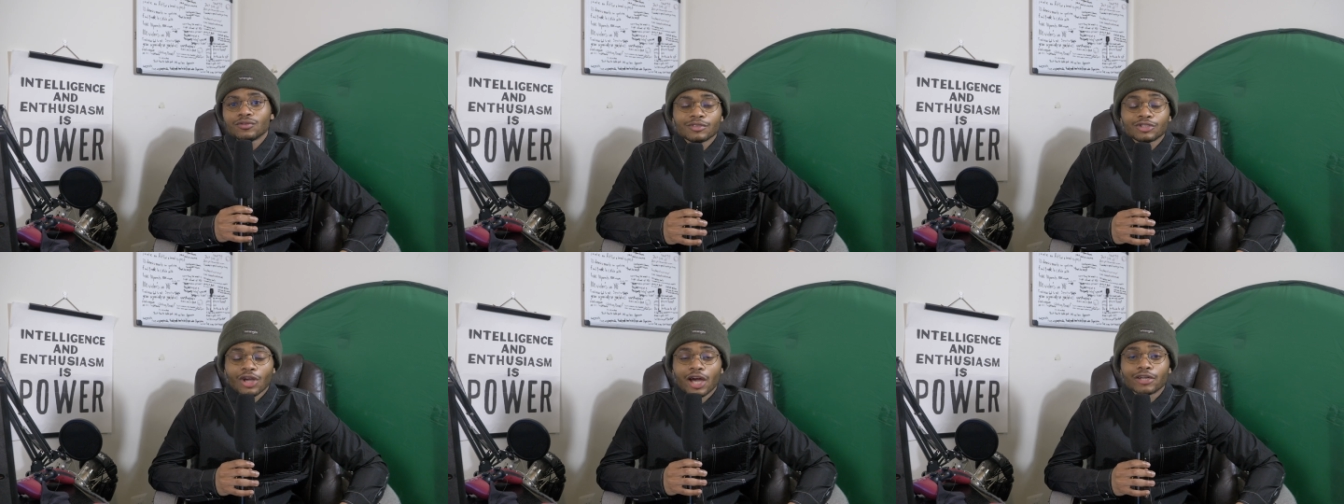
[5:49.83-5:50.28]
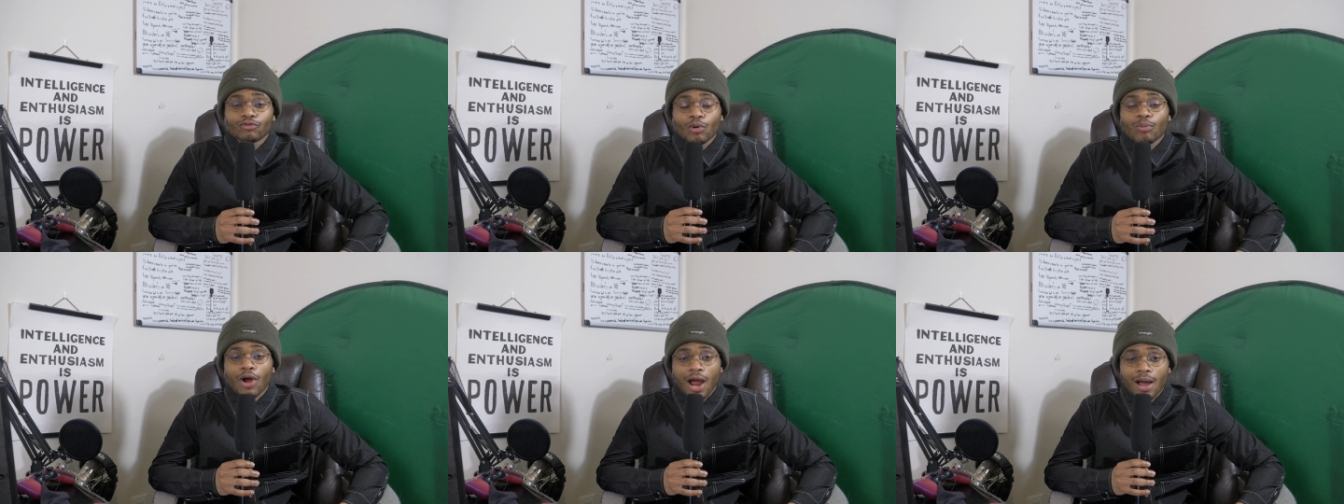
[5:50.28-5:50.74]
It's kind of a
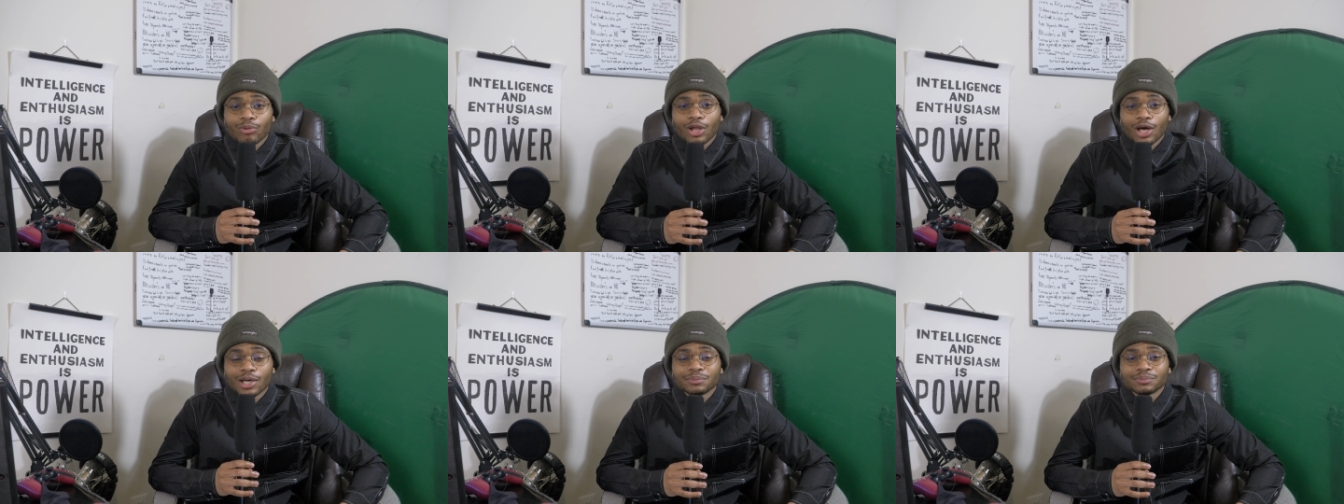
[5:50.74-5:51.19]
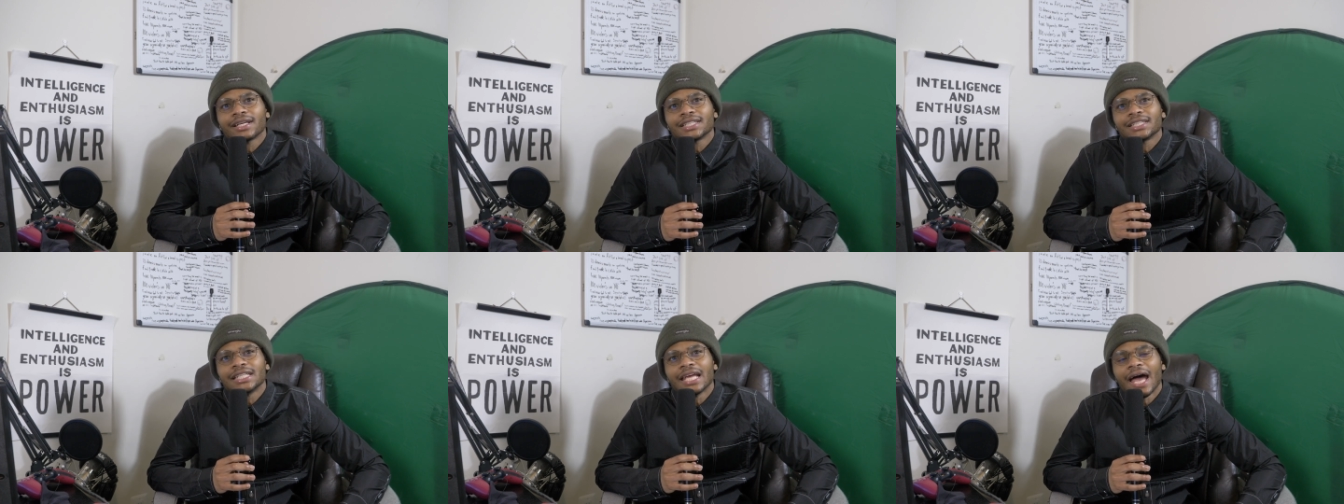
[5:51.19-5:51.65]
problem.
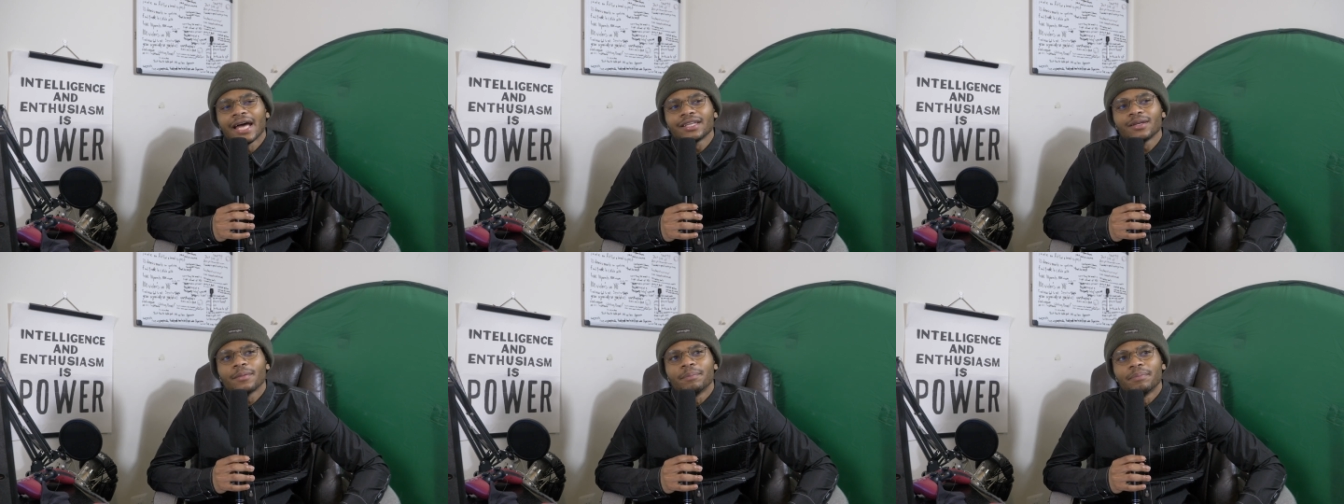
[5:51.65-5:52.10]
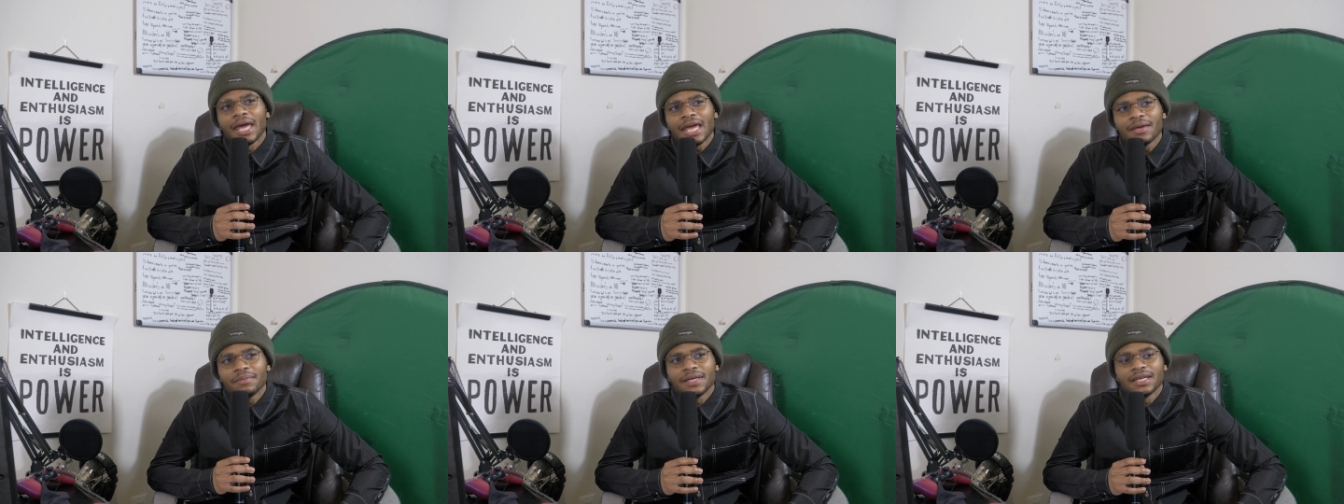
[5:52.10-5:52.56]
She had the
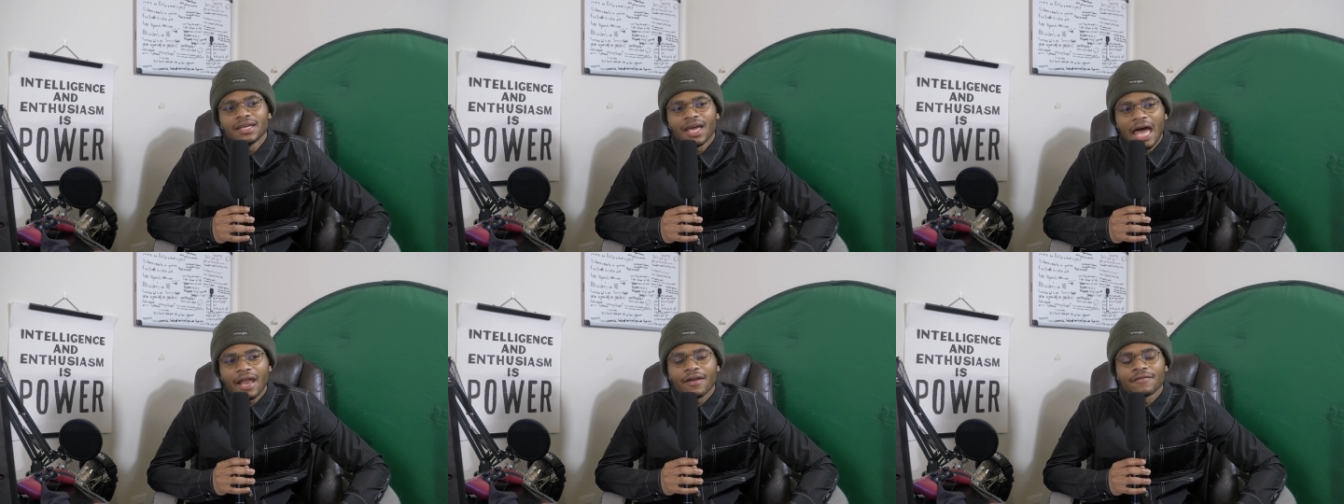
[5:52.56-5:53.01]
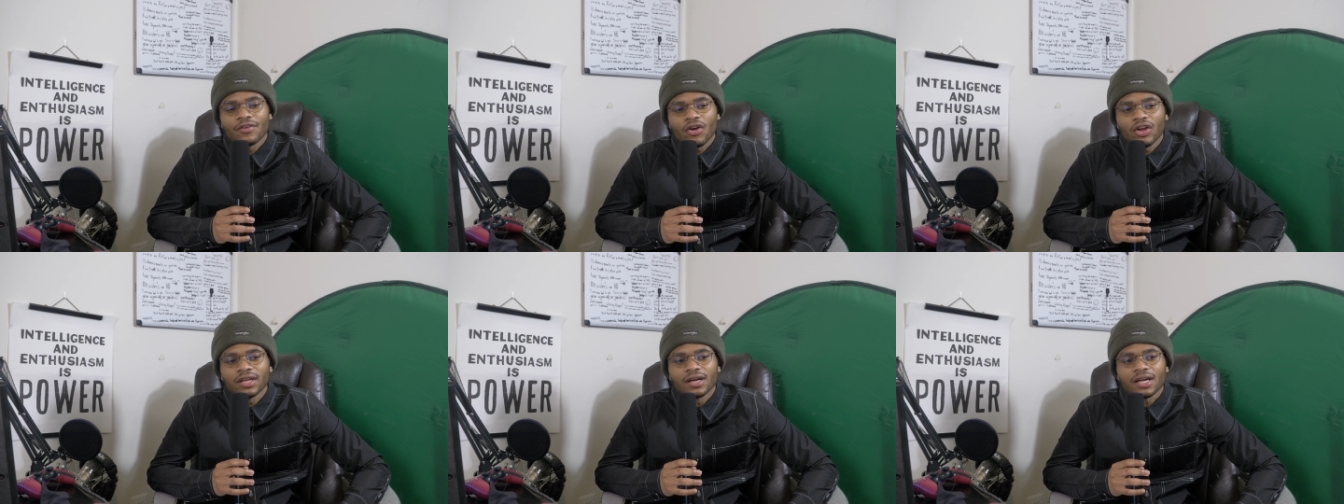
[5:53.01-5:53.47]
baby at a
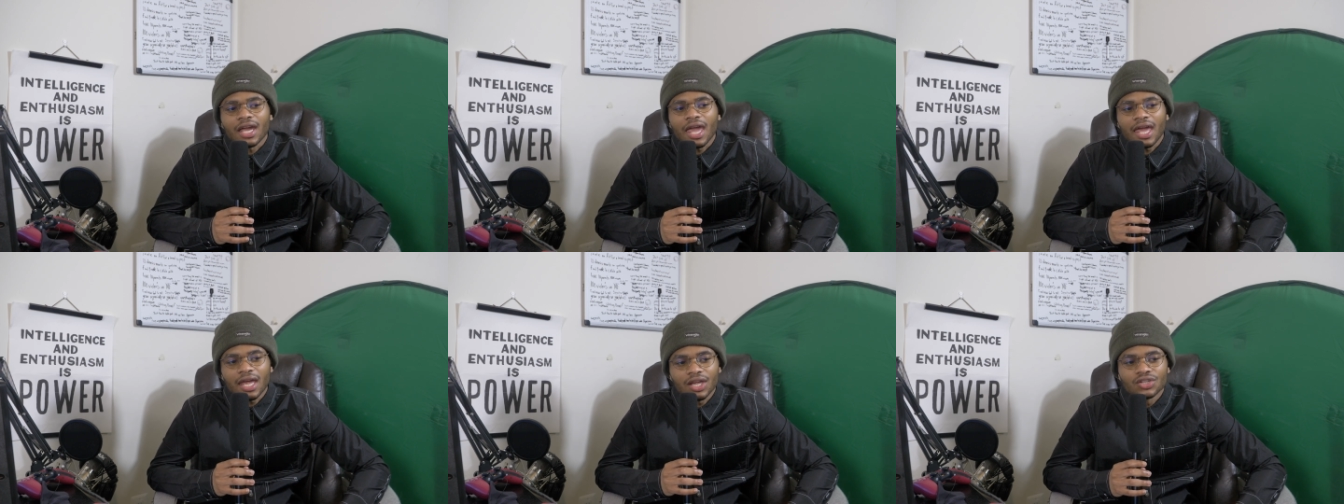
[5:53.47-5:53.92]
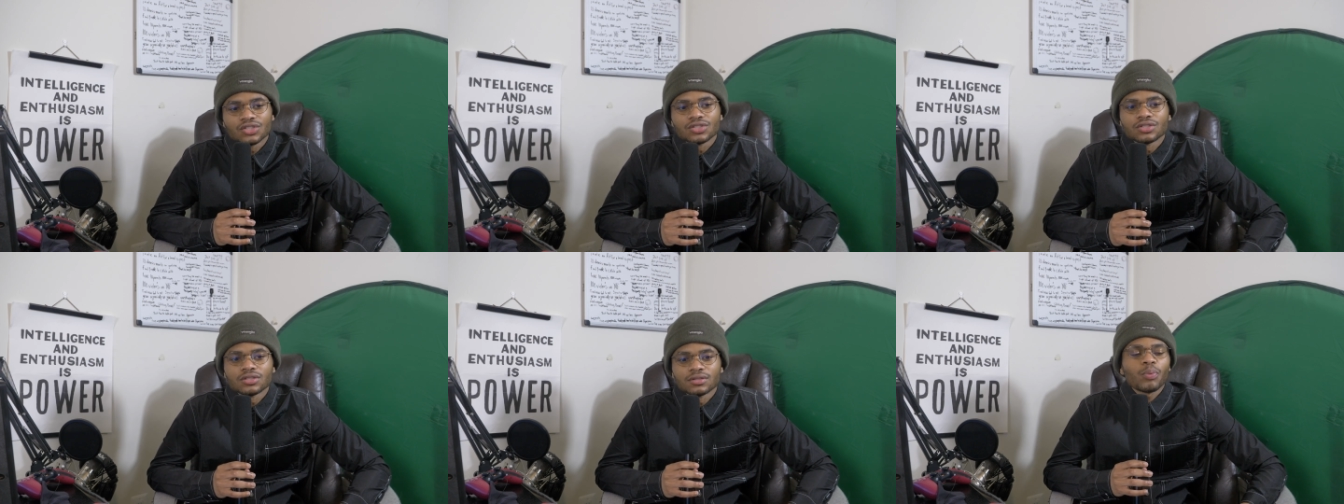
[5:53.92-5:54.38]
very young
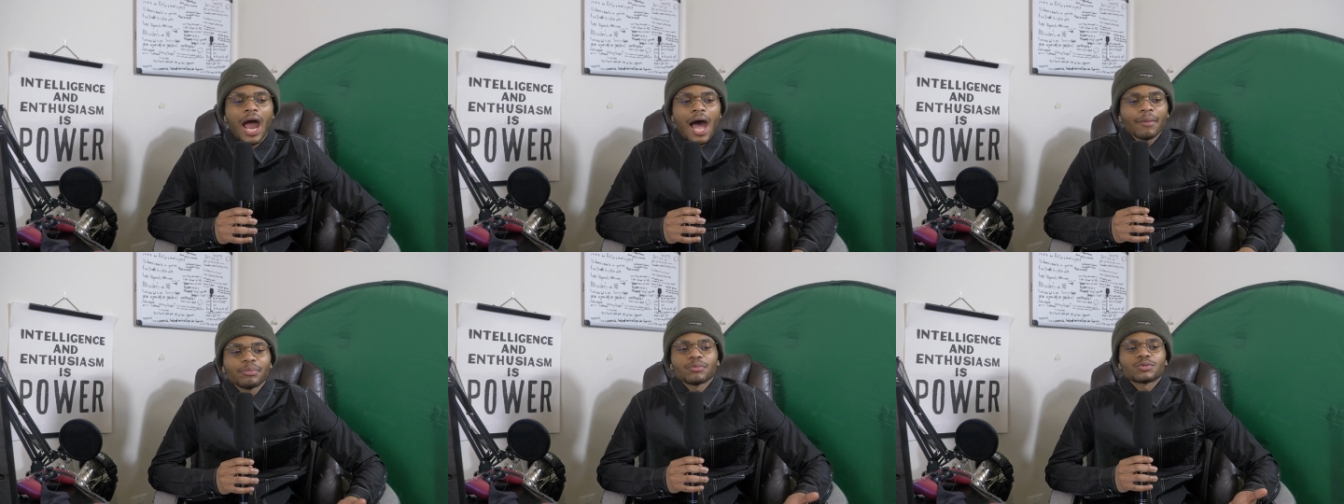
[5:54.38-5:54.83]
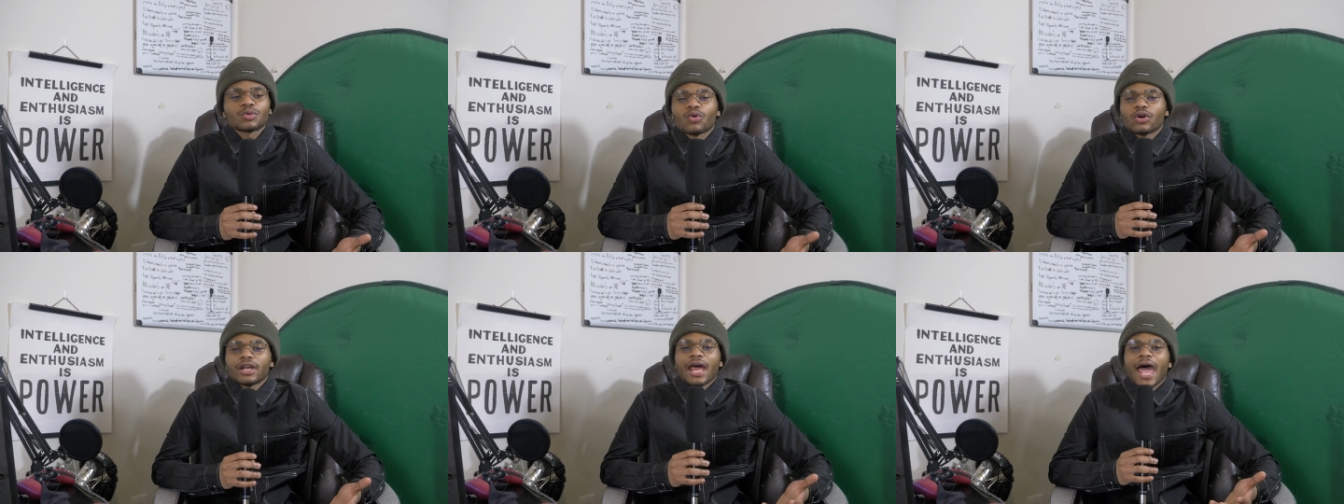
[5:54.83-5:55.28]
age. Problems are
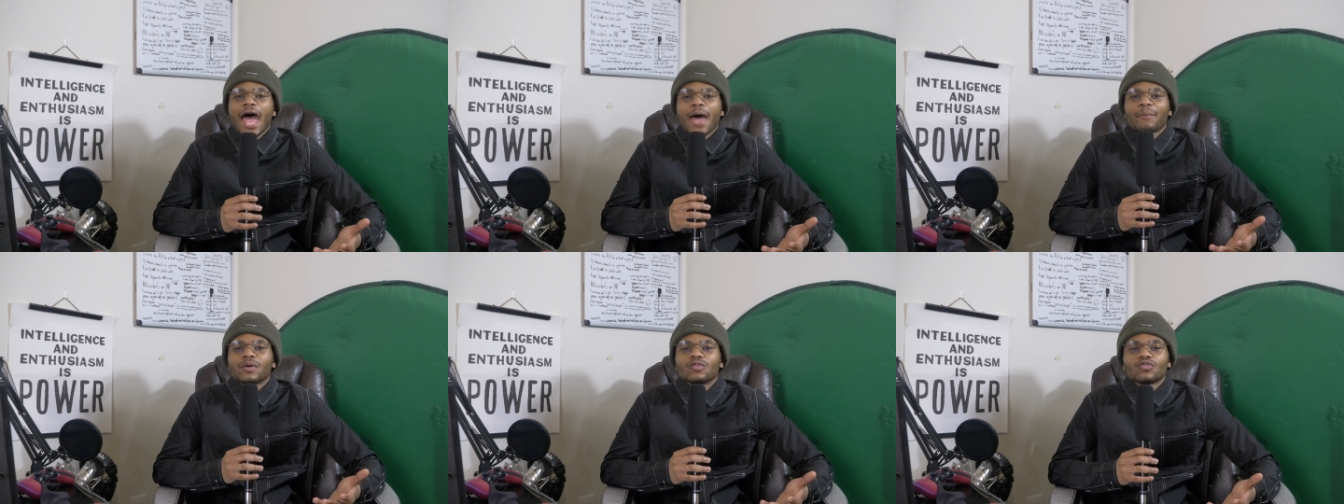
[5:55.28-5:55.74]
going to happen